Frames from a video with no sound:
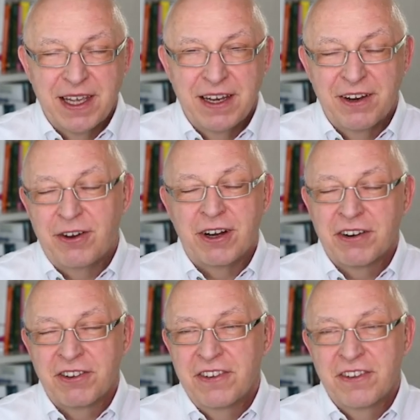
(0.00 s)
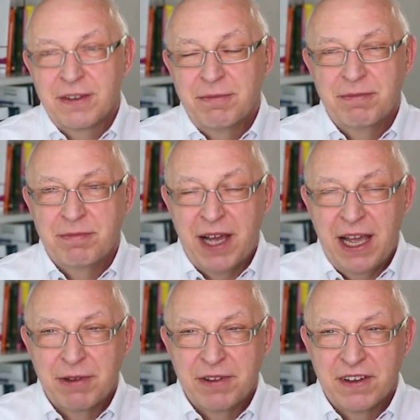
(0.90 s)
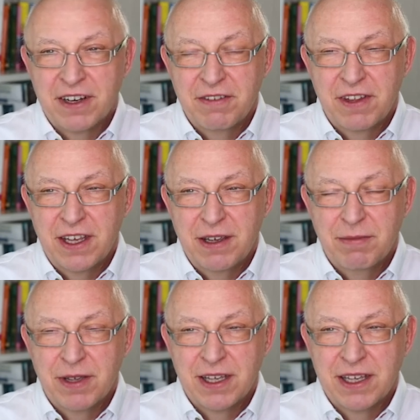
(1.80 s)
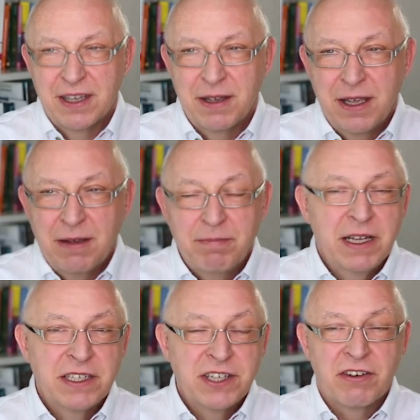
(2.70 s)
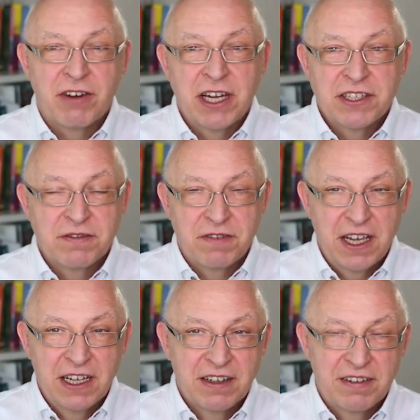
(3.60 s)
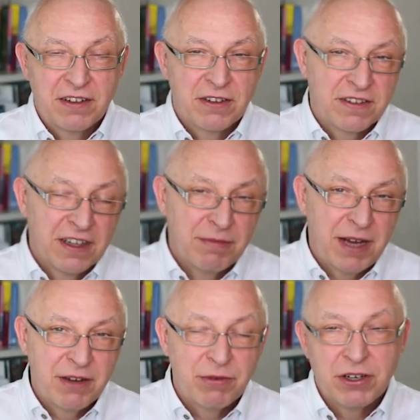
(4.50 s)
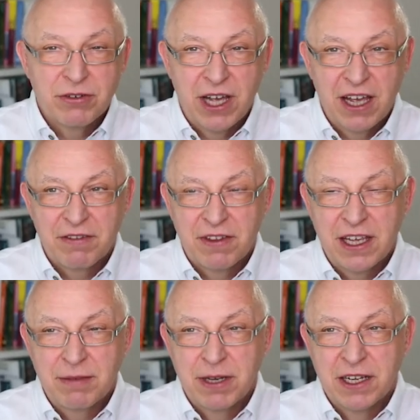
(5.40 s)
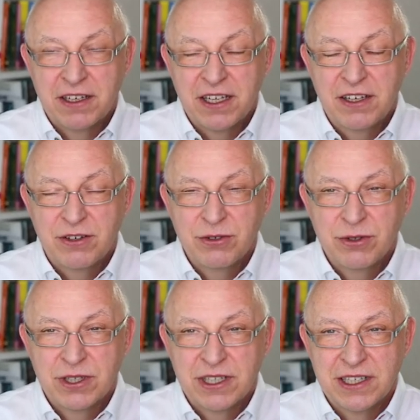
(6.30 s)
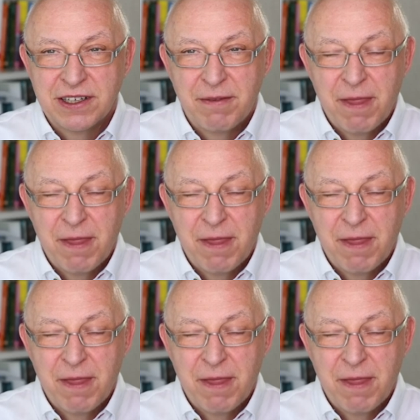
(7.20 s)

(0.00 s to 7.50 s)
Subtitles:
an order system by Amazon, if the bill generation fails, you still might want to have the ability to